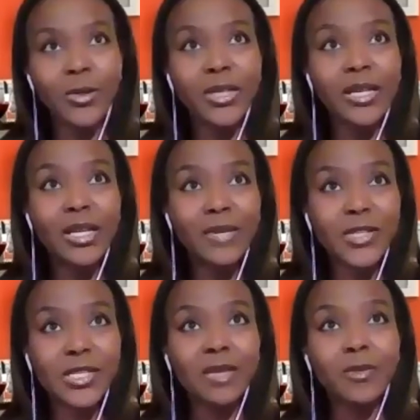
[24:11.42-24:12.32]
I would love
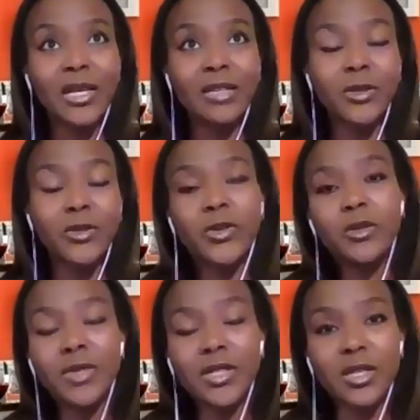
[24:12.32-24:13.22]
to see blind
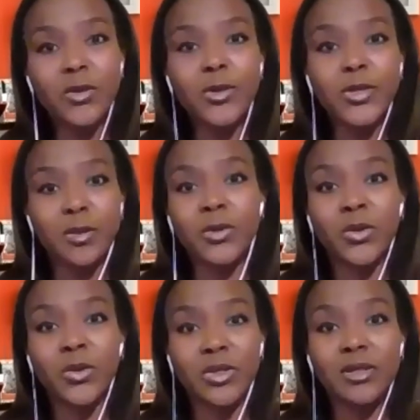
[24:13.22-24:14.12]
recruitment across the
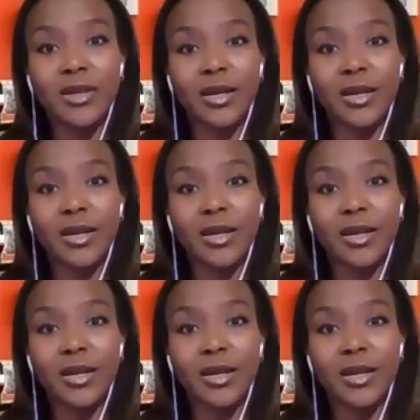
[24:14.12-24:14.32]
board.